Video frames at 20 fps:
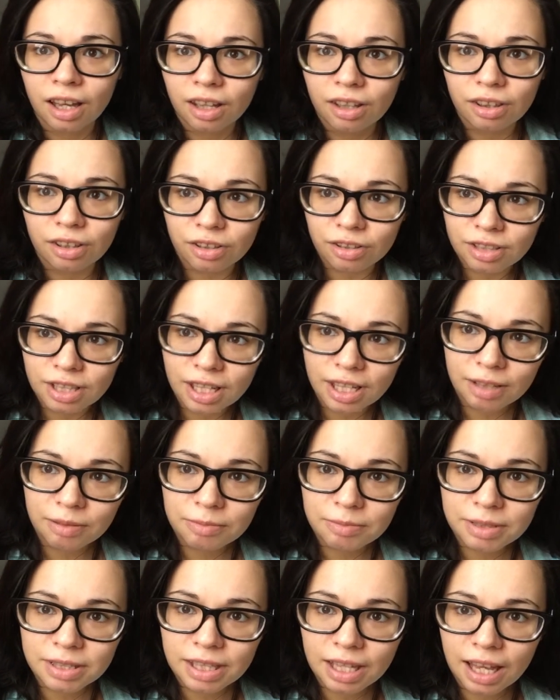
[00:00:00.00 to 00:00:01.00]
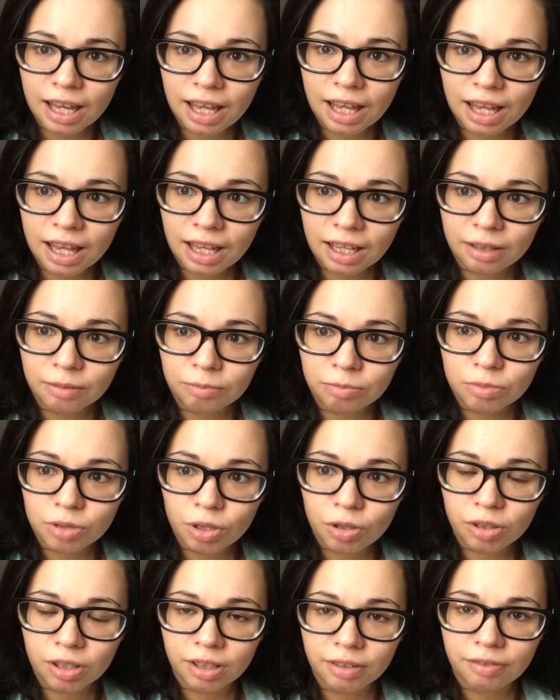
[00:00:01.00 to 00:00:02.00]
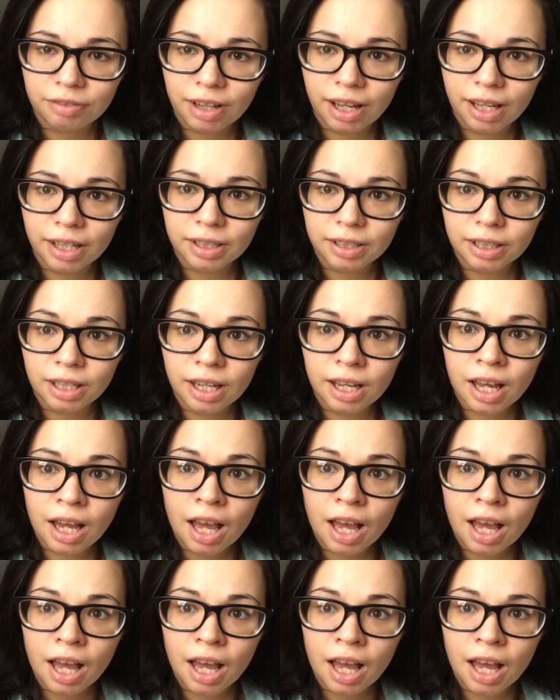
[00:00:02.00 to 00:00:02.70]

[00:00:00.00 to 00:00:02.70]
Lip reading: other times that I'm totally fine.